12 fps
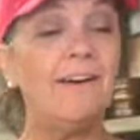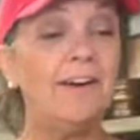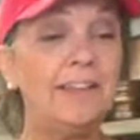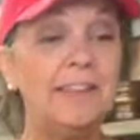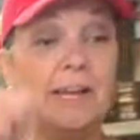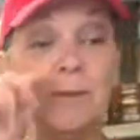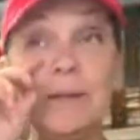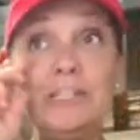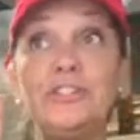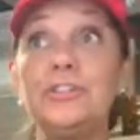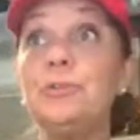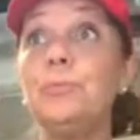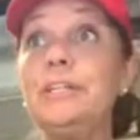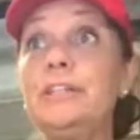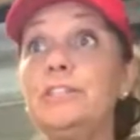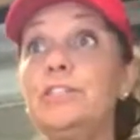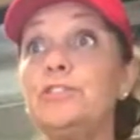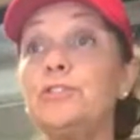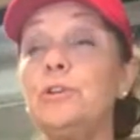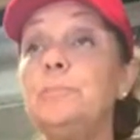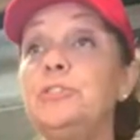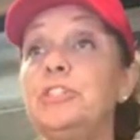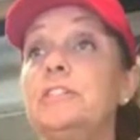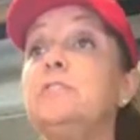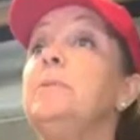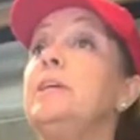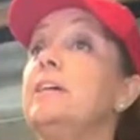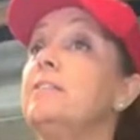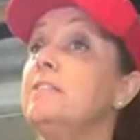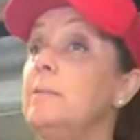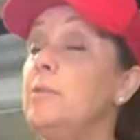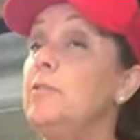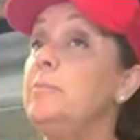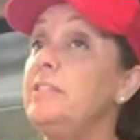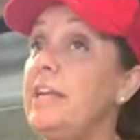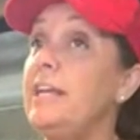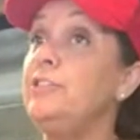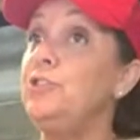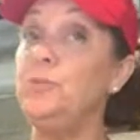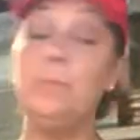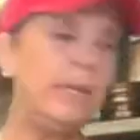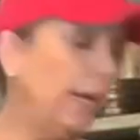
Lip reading: on there. Make sure you read the descriptions because some of them say to be